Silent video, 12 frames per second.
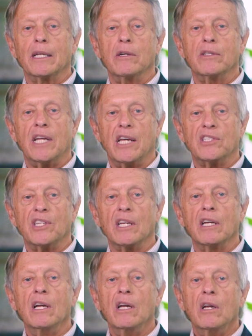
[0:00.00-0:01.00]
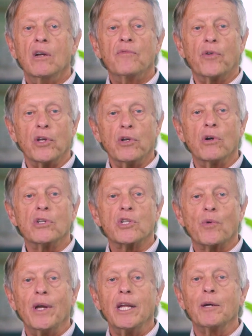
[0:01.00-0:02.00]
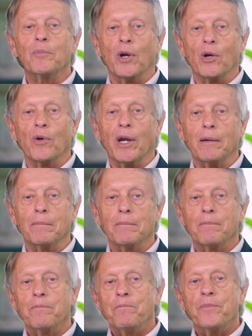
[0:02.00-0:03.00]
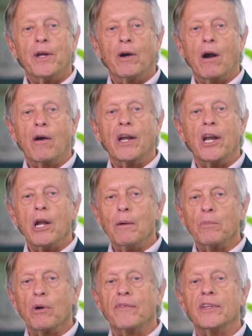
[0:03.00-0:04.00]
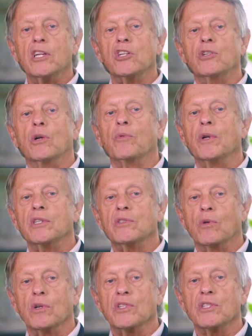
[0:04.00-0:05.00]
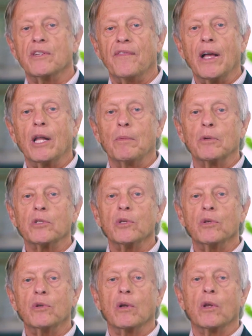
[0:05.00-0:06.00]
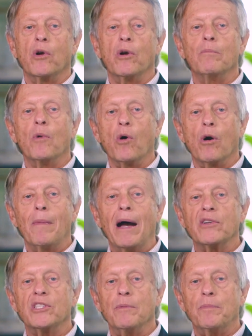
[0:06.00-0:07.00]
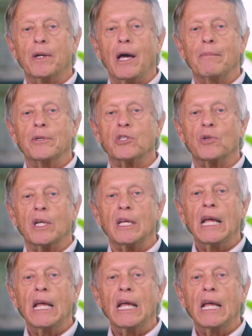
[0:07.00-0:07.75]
ear testing for your screening program. There are a number of additional resources available to you to learn more about tympanometry